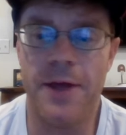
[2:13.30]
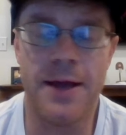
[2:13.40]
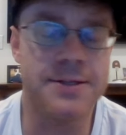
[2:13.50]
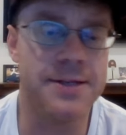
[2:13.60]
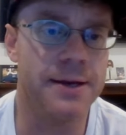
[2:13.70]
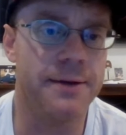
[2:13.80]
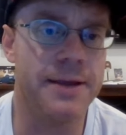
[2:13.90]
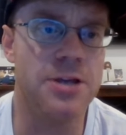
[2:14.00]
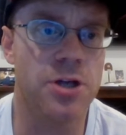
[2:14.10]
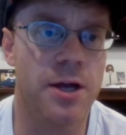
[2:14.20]
that
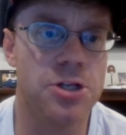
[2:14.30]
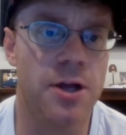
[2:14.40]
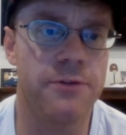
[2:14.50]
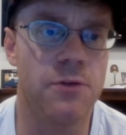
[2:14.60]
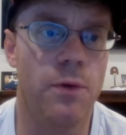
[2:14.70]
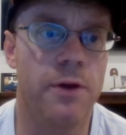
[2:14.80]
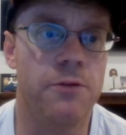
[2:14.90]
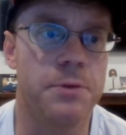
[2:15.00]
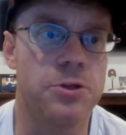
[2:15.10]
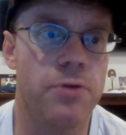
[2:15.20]
Keyshawn Johnson
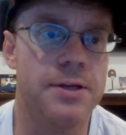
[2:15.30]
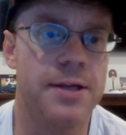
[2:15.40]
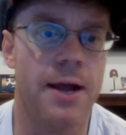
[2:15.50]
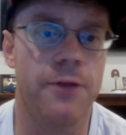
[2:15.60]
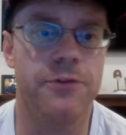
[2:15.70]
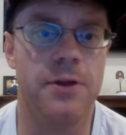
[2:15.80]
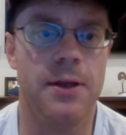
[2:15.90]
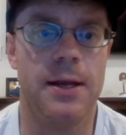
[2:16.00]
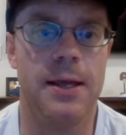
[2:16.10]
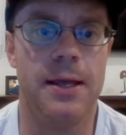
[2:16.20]
was, but Trey
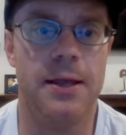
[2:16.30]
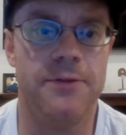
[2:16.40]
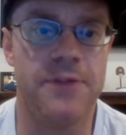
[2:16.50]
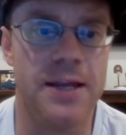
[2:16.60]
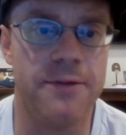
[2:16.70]
Townsend is